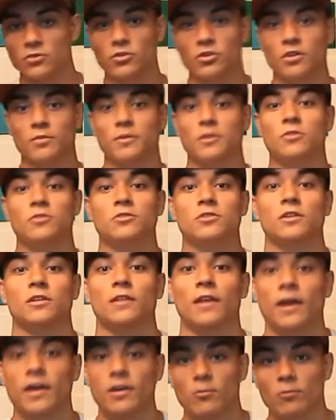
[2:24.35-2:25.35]
You're going to be
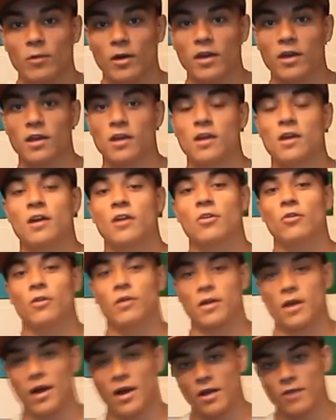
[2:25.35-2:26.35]
using lightweight,
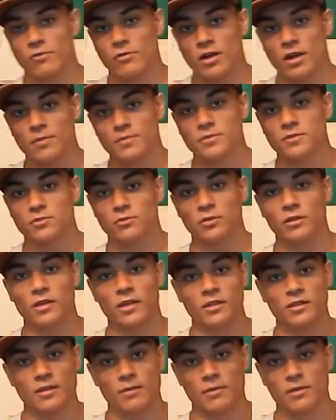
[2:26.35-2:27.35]
going high reps to really
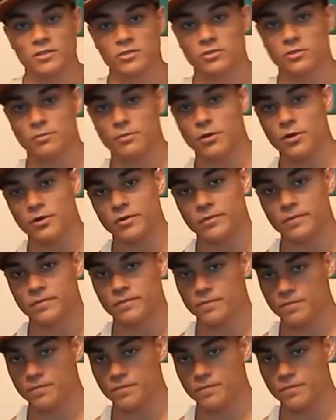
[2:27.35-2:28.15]
get that muscle to burn.